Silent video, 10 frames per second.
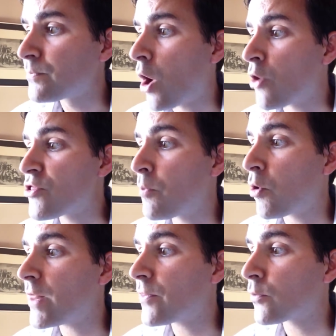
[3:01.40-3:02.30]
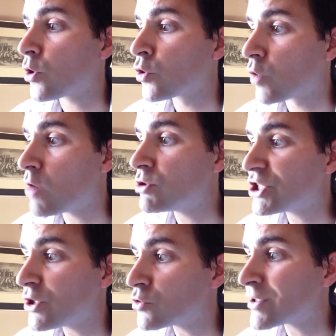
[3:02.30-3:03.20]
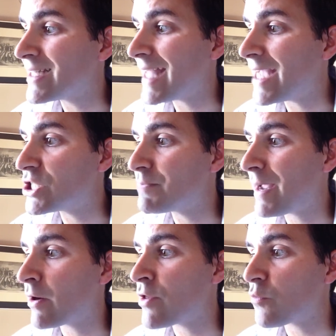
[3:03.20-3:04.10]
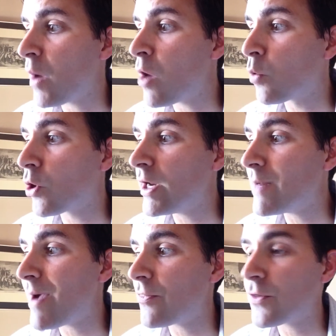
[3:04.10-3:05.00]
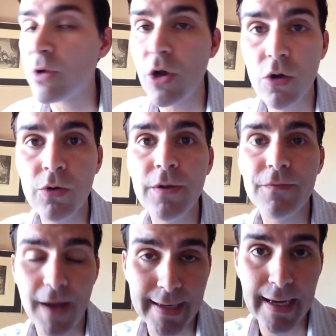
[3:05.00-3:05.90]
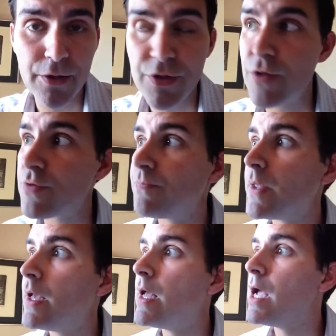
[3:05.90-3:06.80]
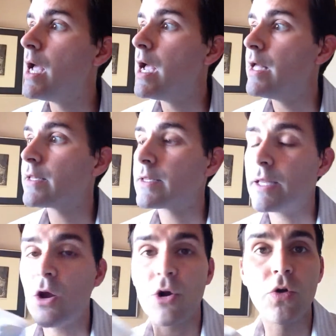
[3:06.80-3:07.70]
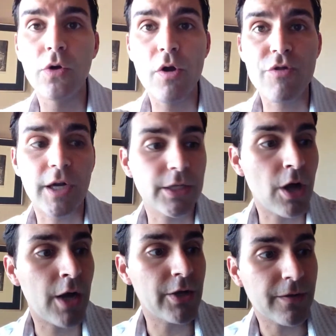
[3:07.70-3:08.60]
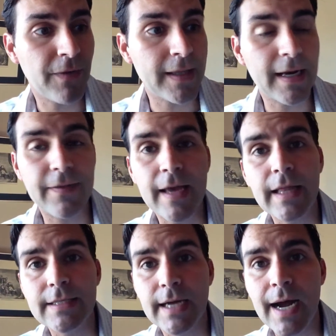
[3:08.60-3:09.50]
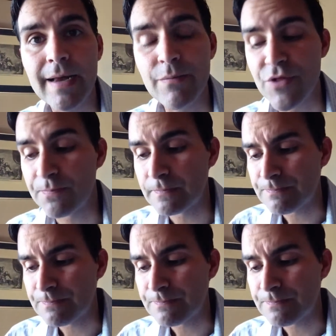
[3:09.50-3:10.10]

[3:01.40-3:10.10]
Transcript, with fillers: are supporting their grown children and aging parents while worried about their own finances. The article goes on and on. You can find it at the LA Times.